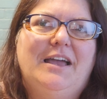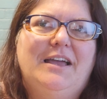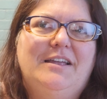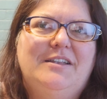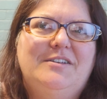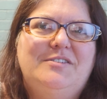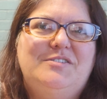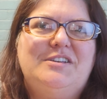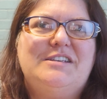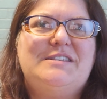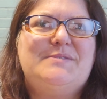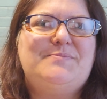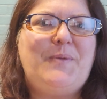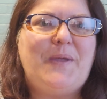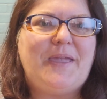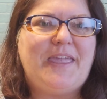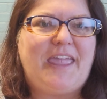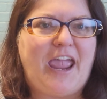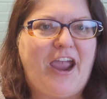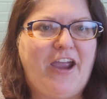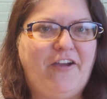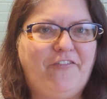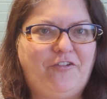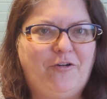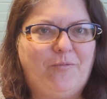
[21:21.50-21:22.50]
just be
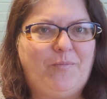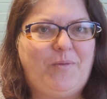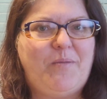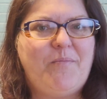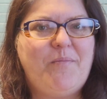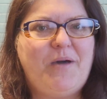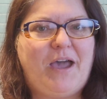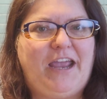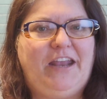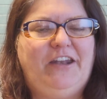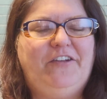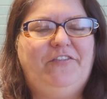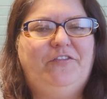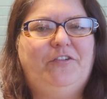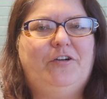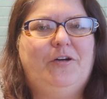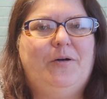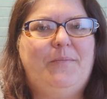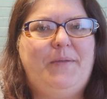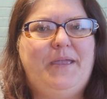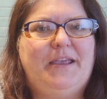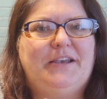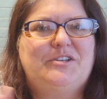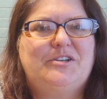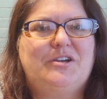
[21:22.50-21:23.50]
careful, be mindful,
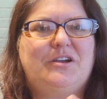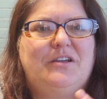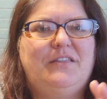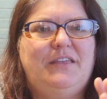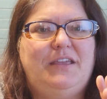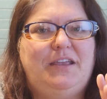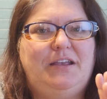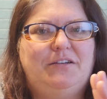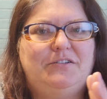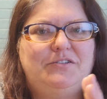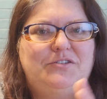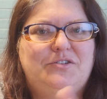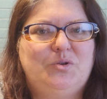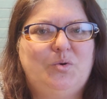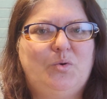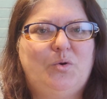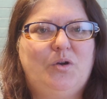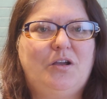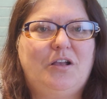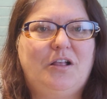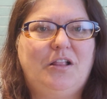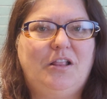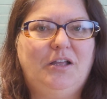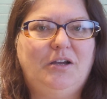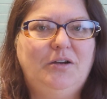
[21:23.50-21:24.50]
make sure that your door
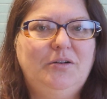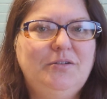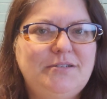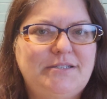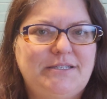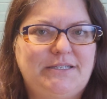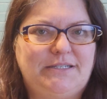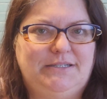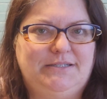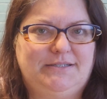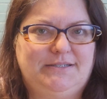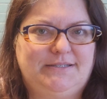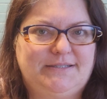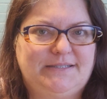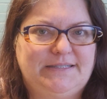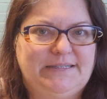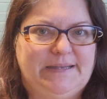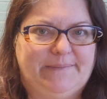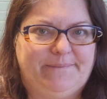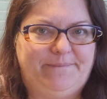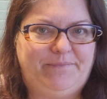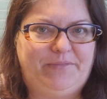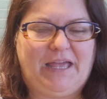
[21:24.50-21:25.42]
closes.